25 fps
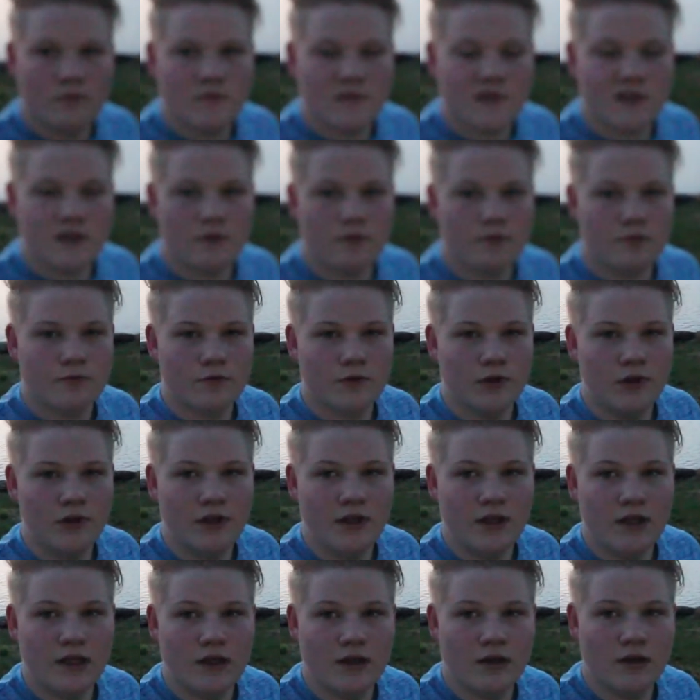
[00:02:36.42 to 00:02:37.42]
It's a
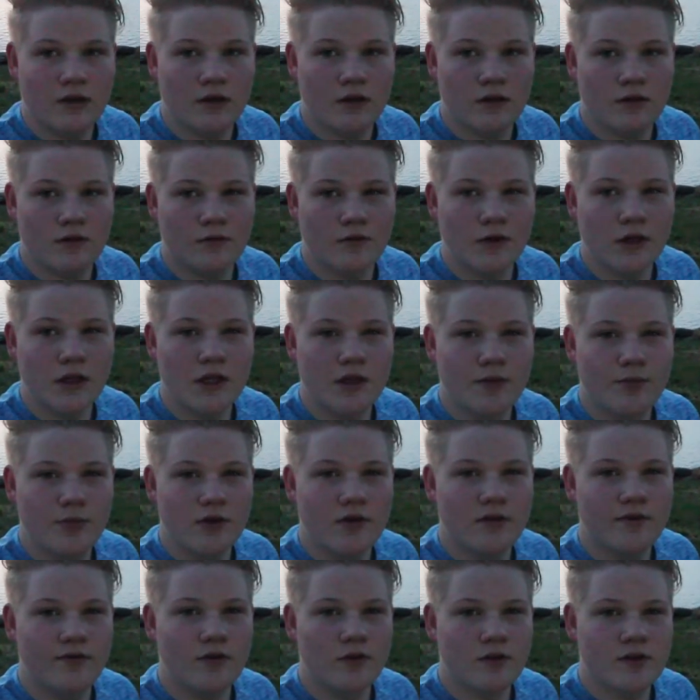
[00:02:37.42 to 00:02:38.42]
really, really
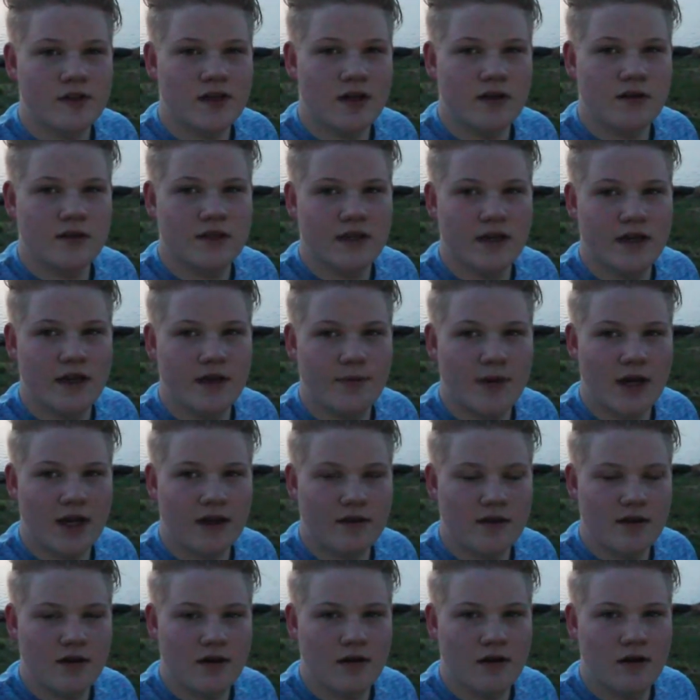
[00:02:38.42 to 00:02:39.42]
beautiful sunset
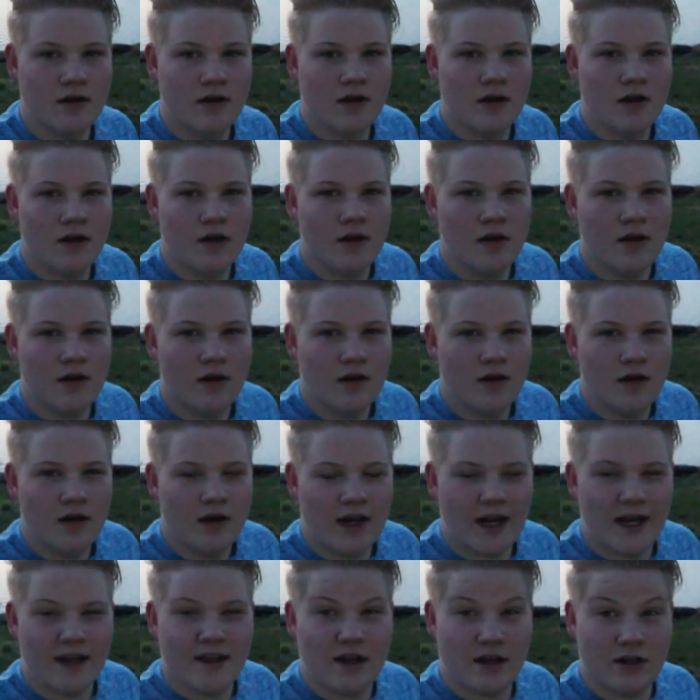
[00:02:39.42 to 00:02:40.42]
back there.
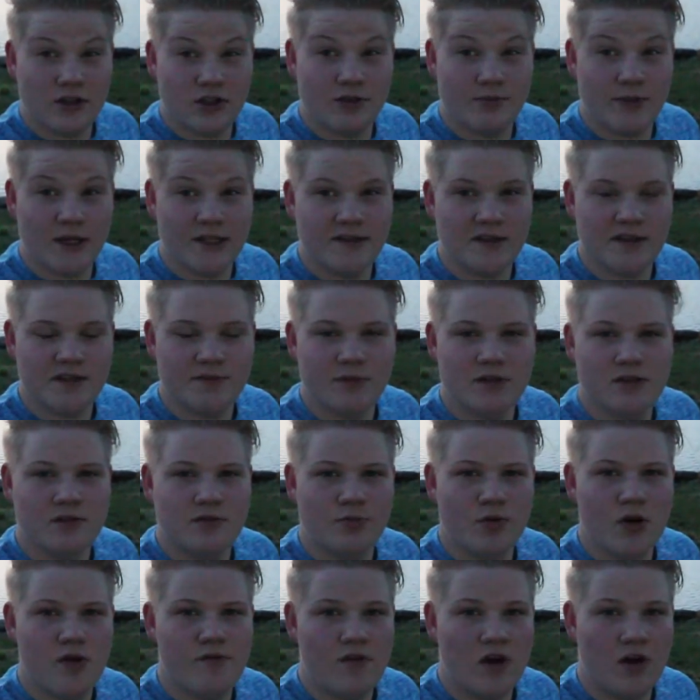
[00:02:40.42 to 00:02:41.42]
And I can actually make this my new
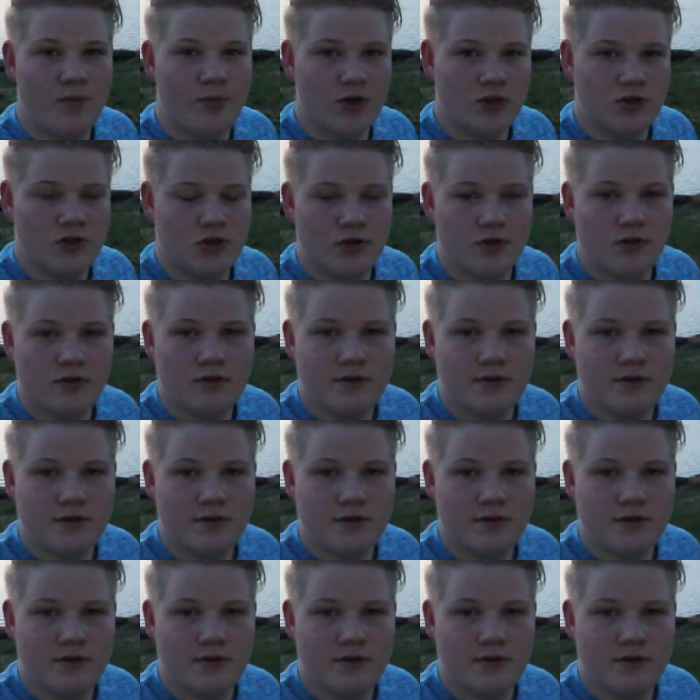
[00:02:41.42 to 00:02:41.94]
profile picture on